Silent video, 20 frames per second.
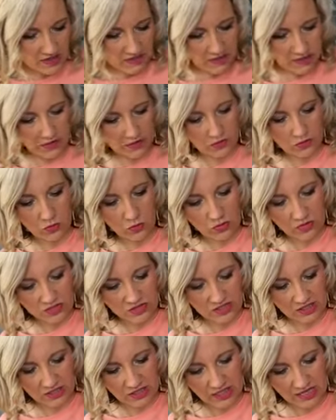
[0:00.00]
And then of
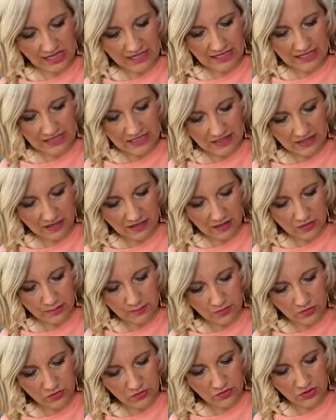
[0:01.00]
course, to lighten it
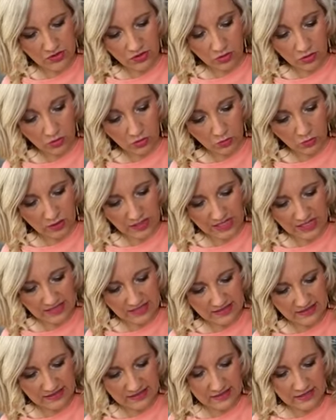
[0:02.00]
up, you could
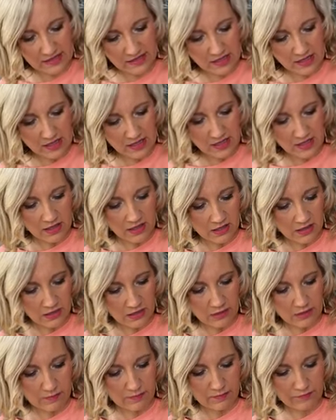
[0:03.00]
always,
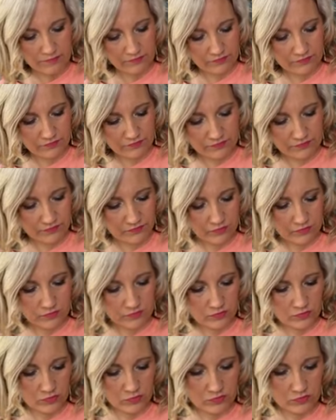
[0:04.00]
let
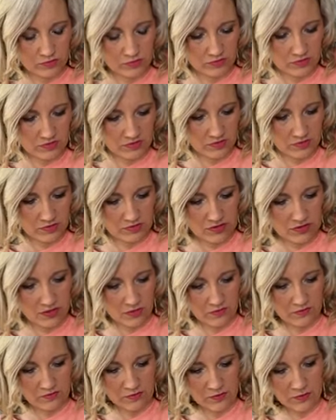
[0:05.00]
me scoot
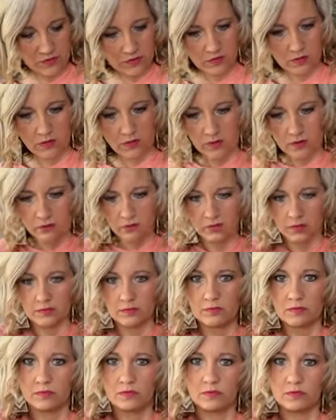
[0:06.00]
that over,
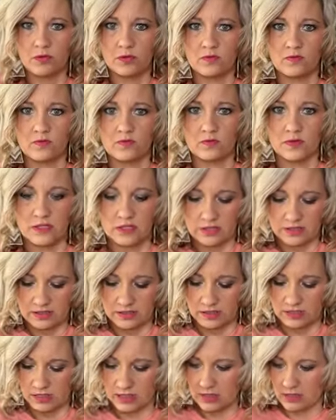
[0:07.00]
move
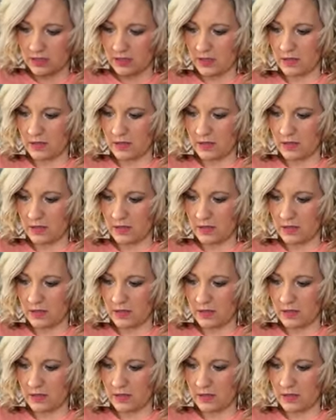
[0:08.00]
this.